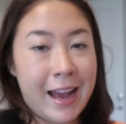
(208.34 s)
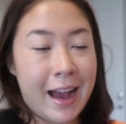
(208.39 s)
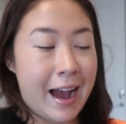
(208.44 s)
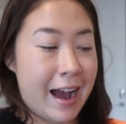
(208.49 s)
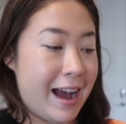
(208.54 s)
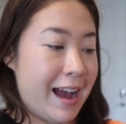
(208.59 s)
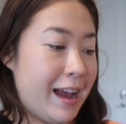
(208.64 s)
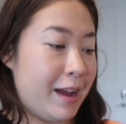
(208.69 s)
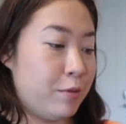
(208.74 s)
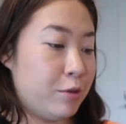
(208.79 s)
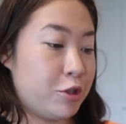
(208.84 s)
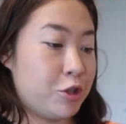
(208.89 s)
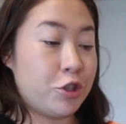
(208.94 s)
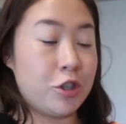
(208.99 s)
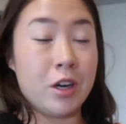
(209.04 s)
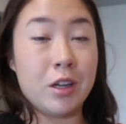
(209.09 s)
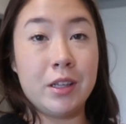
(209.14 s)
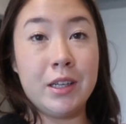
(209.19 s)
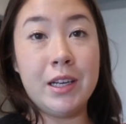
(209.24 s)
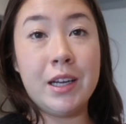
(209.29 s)
I was
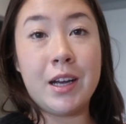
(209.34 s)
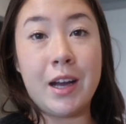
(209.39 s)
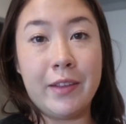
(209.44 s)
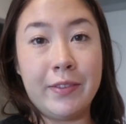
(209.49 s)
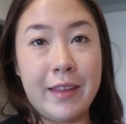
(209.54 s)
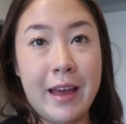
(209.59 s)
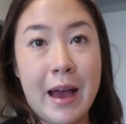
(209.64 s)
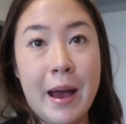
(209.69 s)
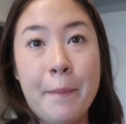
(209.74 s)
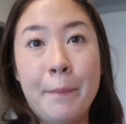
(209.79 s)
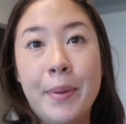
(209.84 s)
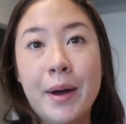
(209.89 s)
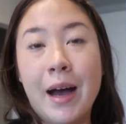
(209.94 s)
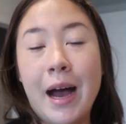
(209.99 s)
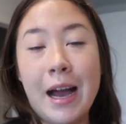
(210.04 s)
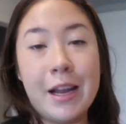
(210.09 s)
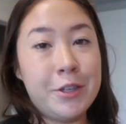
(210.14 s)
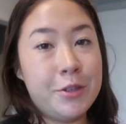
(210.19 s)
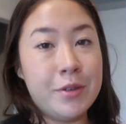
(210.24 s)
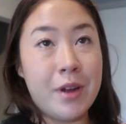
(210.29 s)
struggling to cut that, but
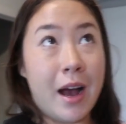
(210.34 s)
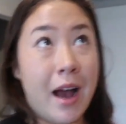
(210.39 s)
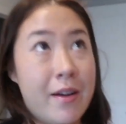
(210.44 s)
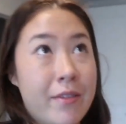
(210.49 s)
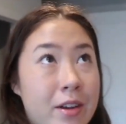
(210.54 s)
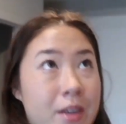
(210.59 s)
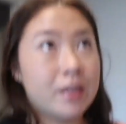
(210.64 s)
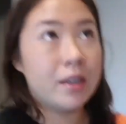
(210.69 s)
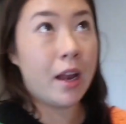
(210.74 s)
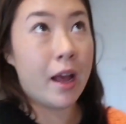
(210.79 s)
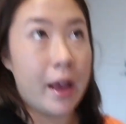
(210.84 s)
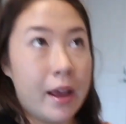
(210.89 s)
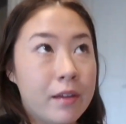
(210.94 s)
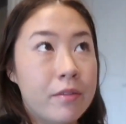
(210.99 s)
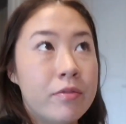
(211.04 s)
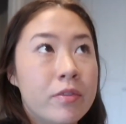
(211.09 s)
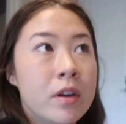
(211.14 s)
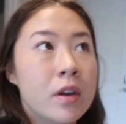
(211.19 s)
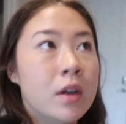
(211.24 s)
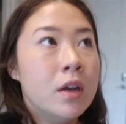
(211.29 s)
I do not have a good
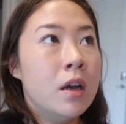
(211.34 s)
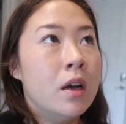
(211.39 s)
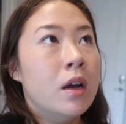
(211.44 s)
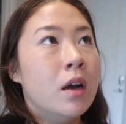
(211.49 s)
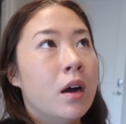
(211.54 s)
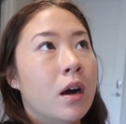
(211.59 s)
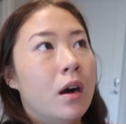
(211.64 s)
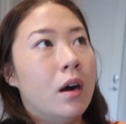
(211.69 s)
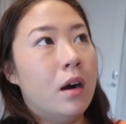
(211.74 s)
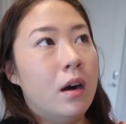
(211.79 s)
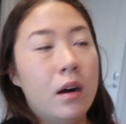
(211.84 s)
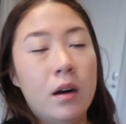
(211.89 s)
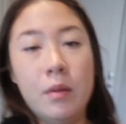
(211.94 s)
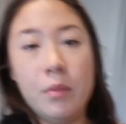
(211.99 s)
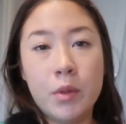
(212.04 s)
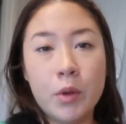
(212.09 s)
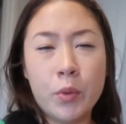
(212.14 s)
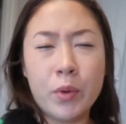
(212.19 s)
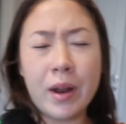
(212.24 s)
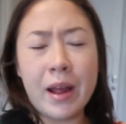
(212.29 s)
knife.
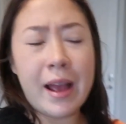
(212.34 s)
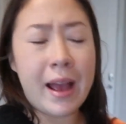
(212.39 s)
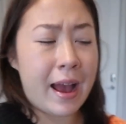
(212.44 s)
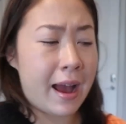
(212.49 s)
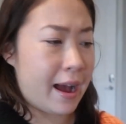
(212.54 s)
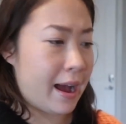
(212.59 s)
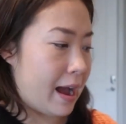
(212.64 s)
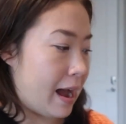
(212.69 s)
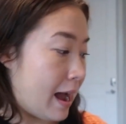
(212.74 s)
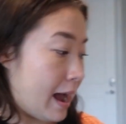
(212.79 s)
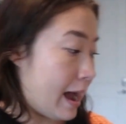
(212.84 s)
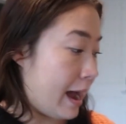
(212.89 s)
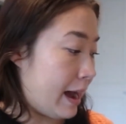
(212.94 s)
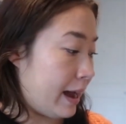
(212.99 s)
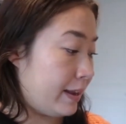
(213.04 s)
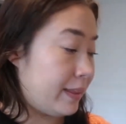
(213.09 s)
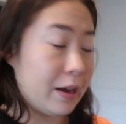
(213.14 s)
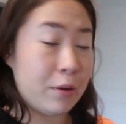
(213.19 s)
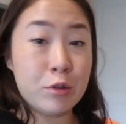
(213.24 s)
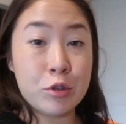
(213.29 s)
The one I
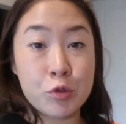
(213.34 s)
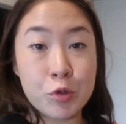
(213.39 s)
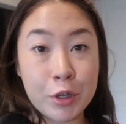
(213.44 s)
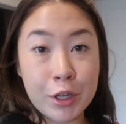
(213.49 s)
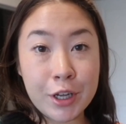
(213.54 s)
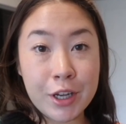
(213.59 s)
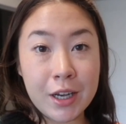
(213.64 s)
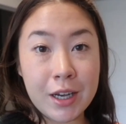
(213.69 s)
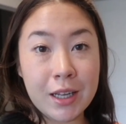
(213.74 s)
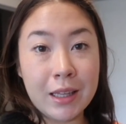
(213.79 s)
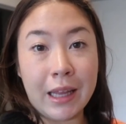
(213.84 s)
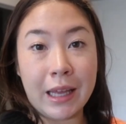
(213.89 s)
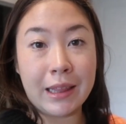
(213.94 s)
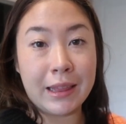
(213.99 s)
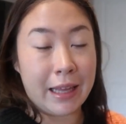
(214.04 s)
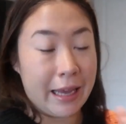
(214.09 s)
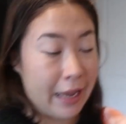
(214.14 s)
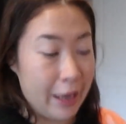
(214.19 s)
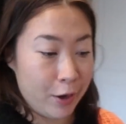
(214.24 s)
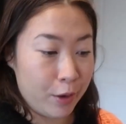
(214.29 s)
had that was really good, like
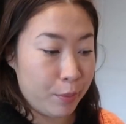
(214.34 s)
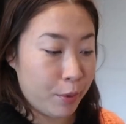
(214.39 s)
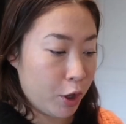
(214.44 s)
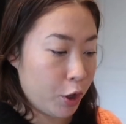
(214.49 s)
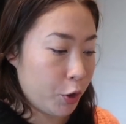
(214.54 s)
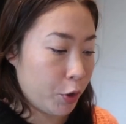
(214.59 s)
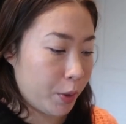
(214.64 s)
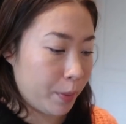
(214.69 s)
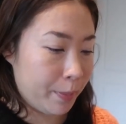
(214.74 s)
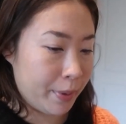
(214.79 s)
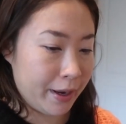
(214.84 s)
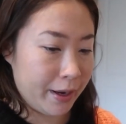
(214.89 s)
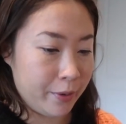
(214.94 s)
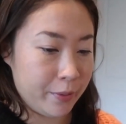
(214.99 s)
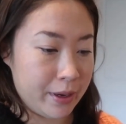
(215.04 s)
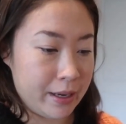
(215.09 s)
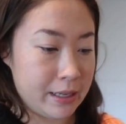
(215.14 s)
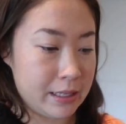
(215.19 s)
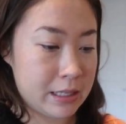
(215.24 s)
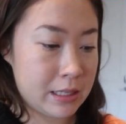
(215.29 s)
the handle broke, but
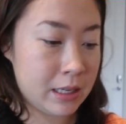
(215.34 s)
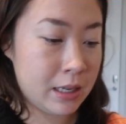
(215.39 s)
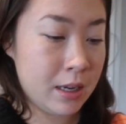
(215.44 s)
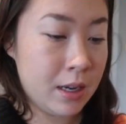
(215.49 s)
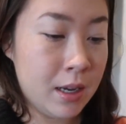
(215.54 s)
anyways,